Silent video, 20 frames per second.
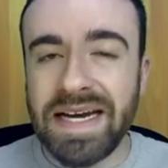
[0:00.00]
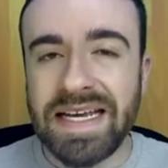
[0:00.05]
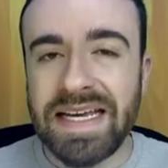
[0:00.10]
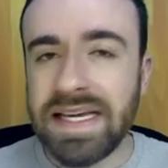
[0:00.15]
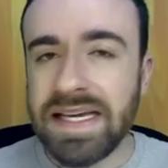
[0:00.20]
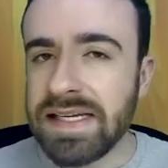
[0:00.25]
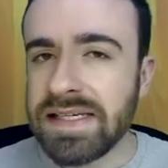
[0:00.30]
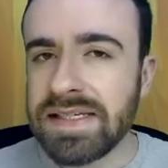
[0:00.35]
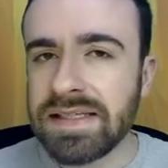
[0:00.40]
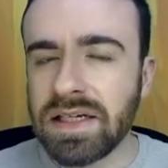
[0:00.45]

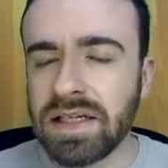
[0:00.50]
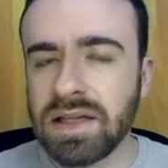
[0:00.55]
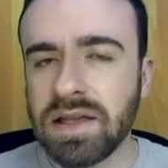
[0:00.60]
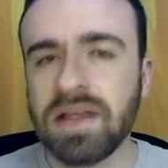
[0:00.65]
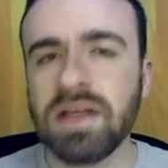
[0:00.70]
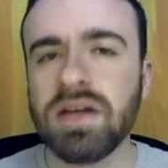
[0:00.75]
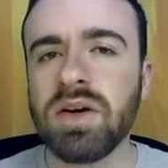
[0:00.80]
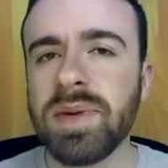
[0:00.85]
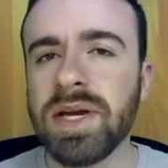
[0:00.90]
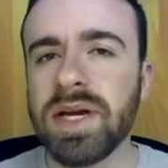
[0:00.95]
he's a
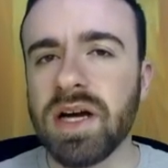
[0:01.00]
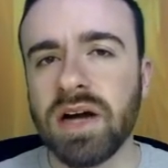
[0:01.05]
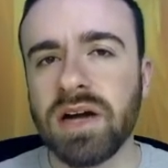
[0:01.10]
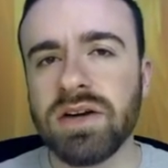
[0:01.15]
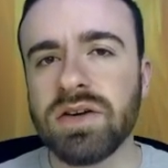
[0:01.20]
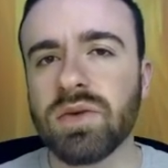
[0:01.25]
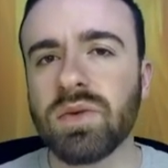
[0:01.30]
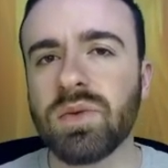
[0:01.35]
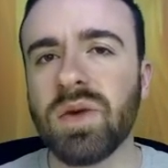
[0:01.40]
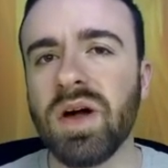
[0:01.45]
little bit
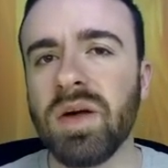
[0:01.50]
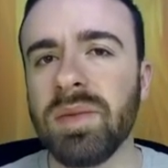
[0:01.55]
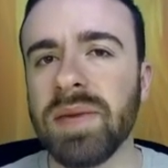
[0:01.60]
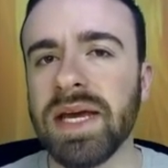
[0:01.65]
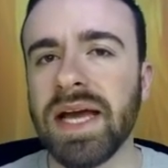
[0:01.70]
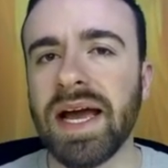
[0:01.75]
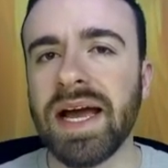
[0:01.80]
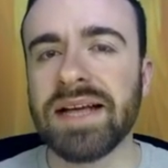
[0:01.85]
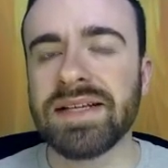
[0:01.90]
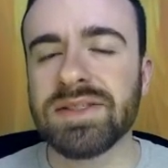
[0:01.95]

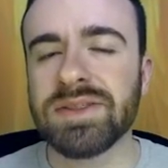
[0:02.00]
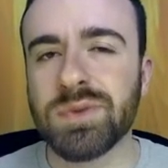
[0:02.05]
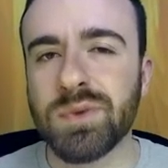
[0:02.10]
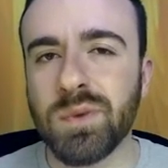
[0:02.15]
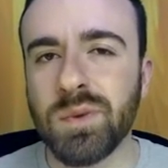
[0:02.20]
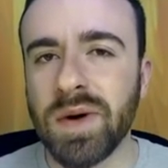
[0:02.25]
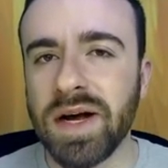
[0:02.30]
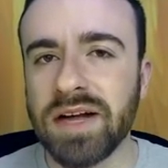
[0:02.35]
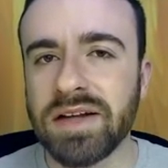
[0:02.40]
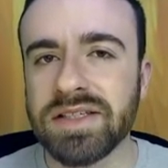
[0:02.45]
underwhelming as
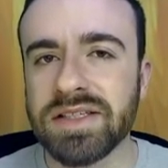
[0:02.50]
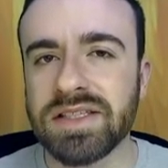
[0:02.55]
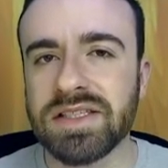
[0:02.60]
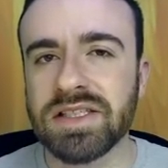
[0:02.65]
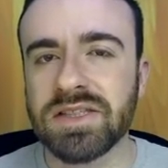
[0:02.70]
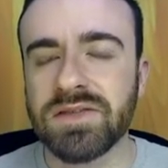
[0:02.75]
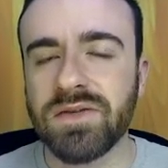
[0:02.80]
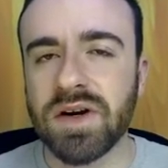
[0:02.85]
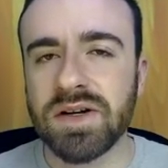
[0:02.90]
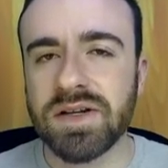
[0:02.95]
well, just
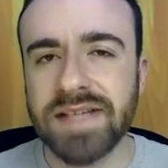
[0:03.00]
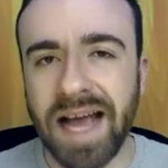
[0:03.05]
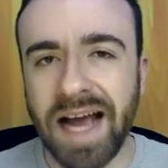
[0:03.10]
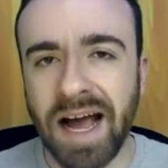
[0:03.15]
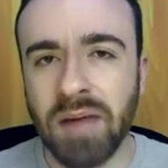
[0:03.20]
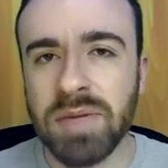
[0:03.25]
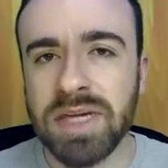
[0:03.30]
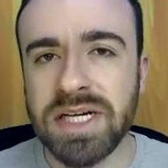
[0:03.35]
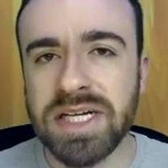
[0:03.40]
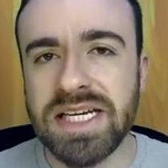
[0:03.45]
as far as
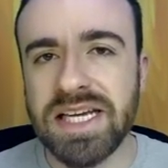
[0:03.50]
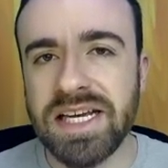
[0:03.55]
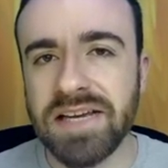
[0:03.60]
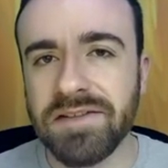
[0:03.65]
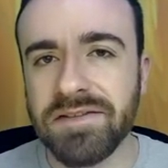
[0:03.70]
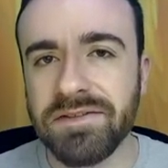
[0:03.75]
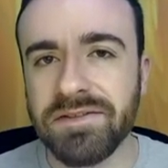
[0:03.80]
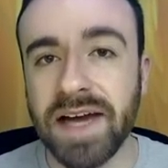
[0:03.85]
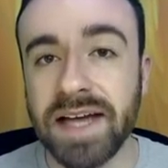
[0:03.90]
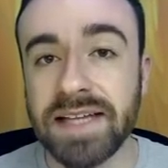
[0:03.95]
how much he
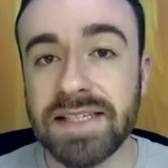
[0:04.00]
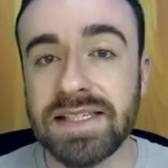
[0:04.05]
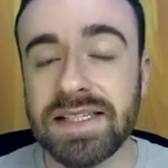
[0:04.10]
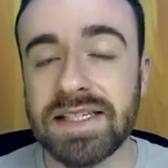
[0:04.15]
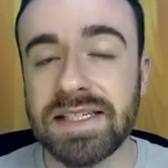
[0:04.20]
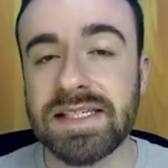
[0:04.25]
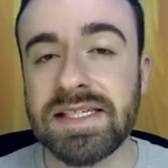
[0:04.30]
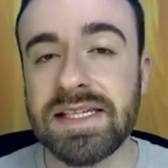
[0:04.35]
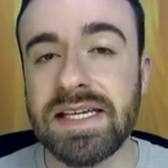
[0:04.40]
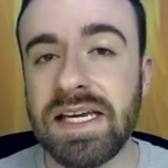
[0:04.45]
affects
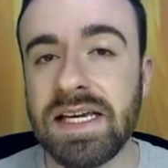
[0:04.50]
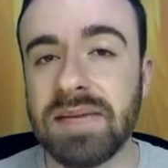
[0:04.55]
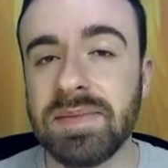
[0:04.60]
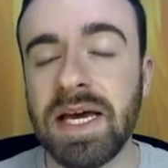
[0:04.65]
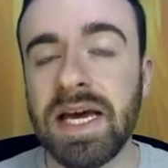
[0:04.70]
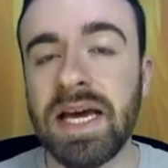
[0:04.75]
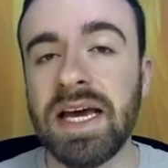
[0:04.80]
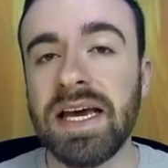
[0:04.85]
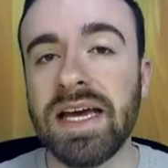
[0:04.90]
the team.